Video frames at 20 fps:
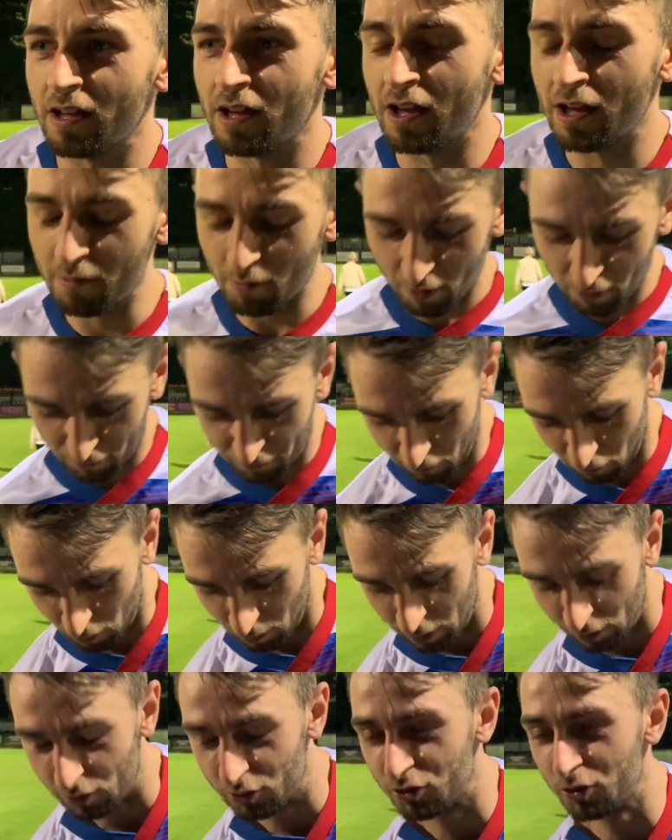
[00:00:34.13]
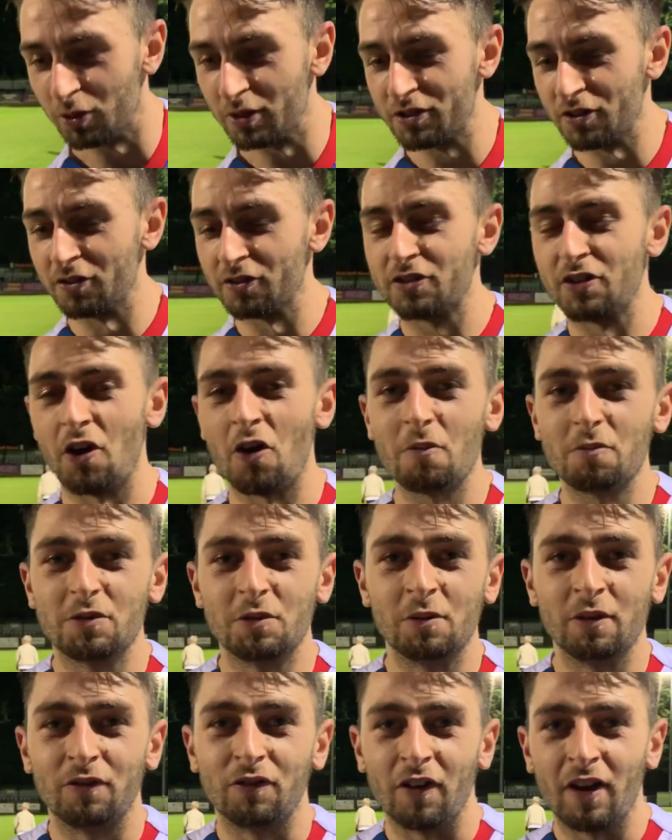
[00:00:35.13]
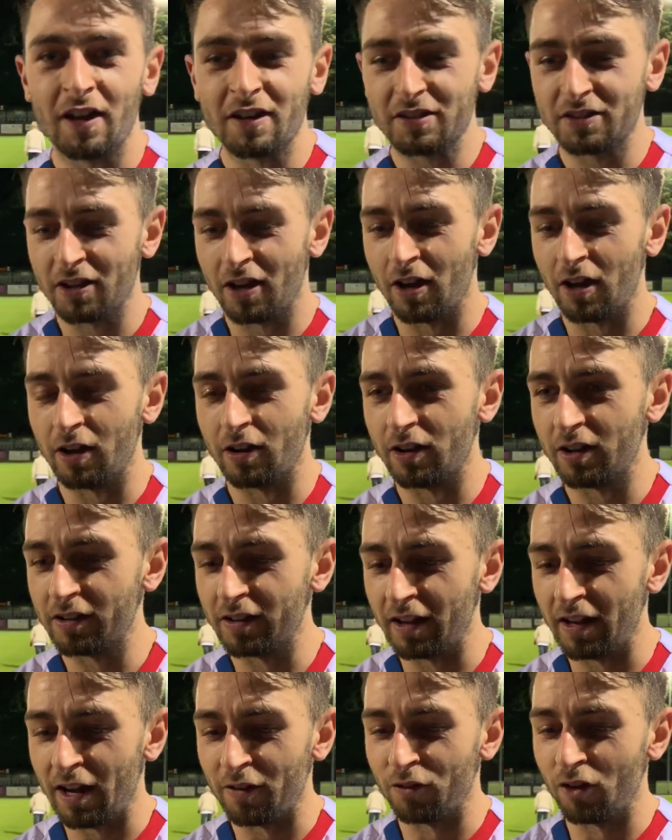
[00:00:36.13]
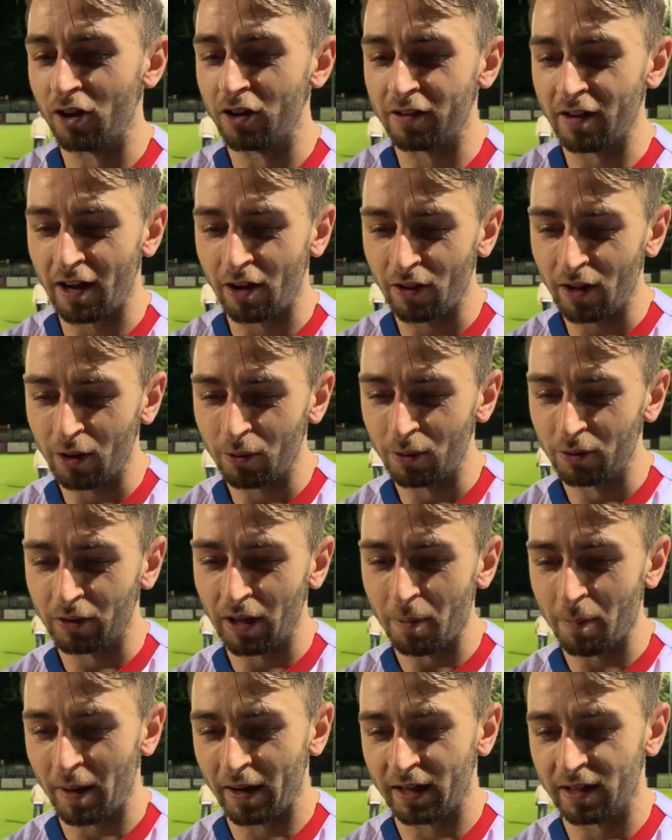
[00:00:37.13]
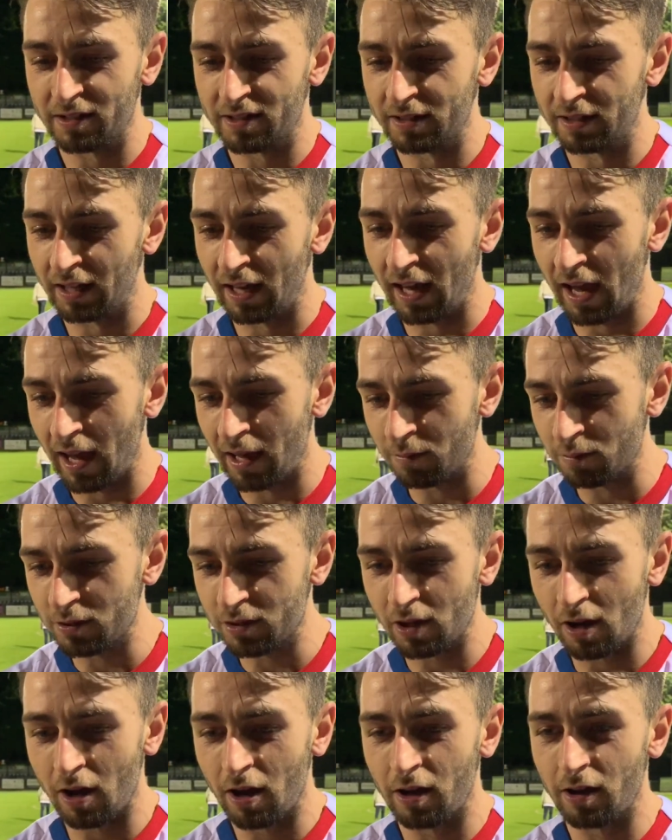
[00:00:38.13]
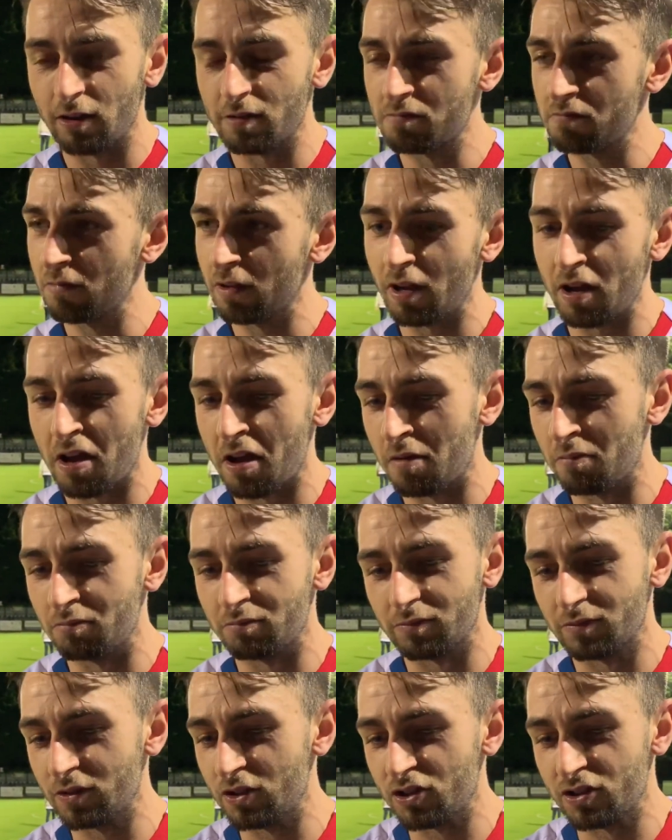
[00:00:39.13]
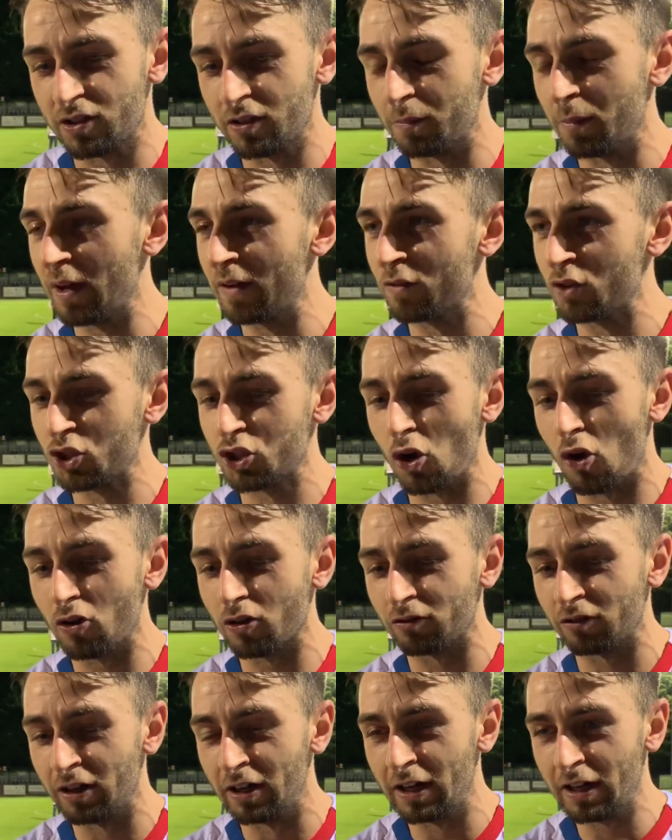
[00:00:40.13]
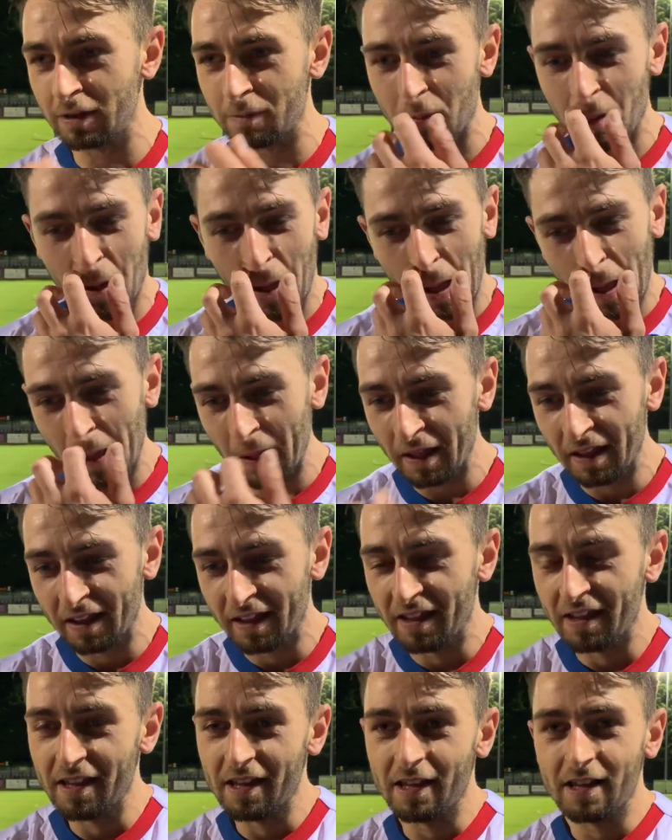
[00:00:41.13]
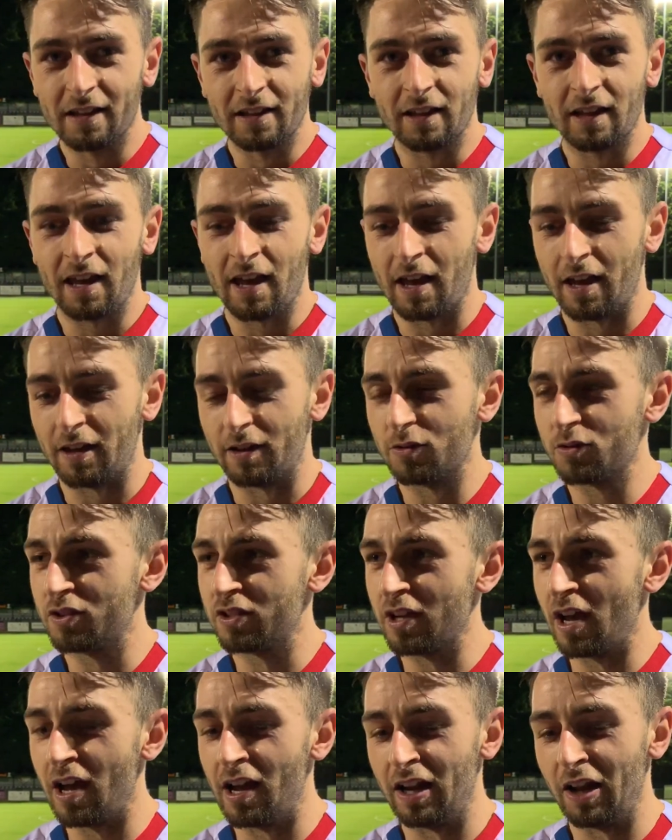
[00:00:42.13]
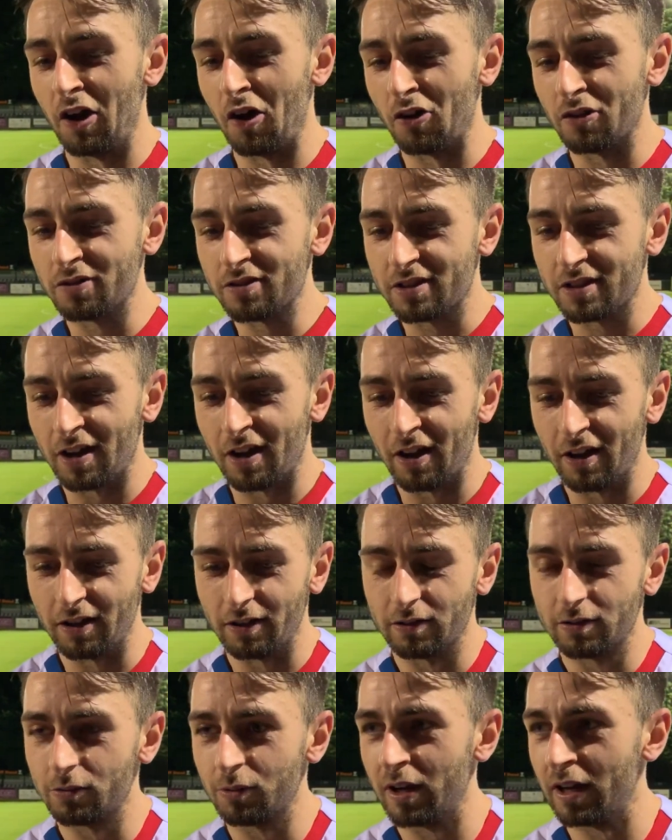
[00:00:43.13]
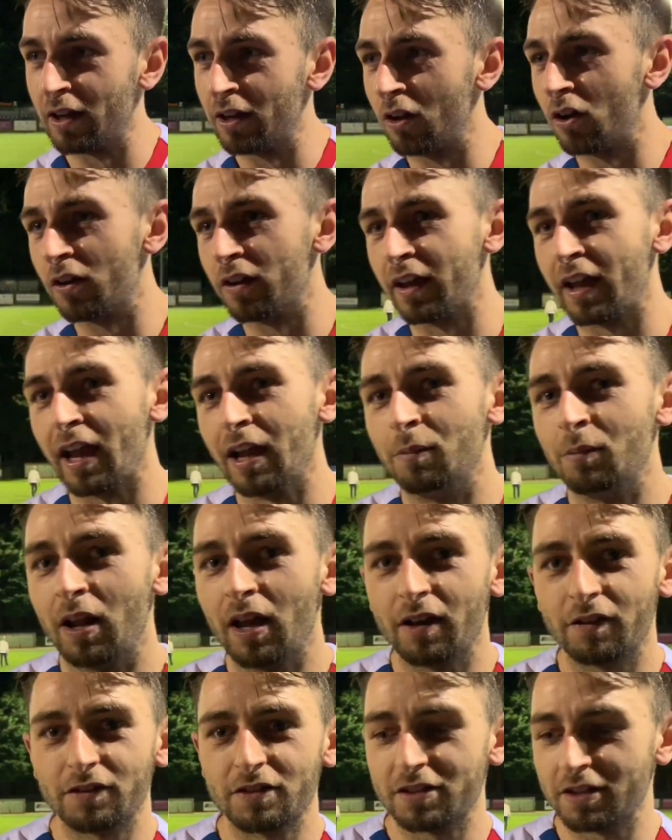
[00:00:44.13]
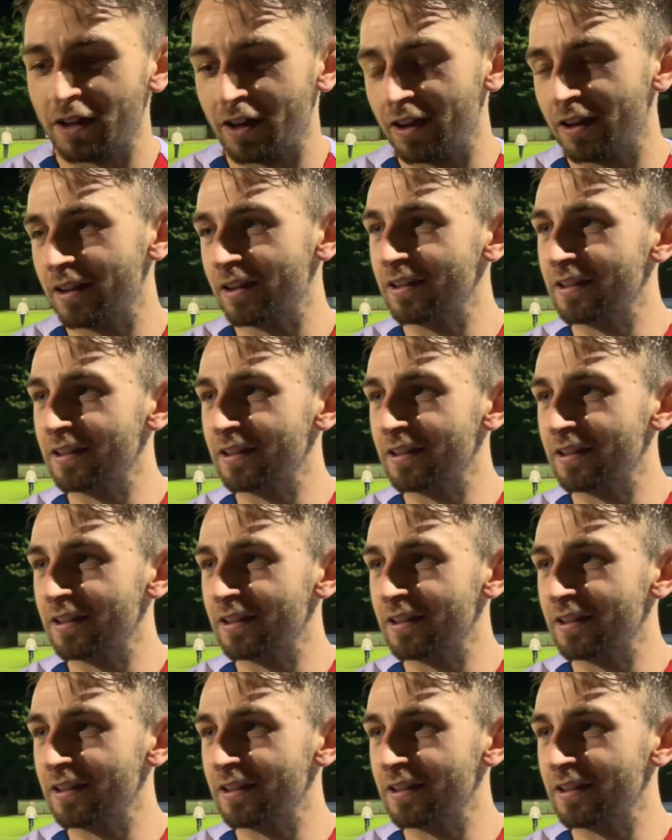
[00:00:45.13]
I thought we was always on top, to be fair, so I didn't have no doubt that we'd get back into the game. So just a bit of a shock, really. But yeah, it was early on, so we had a lot of the game left. So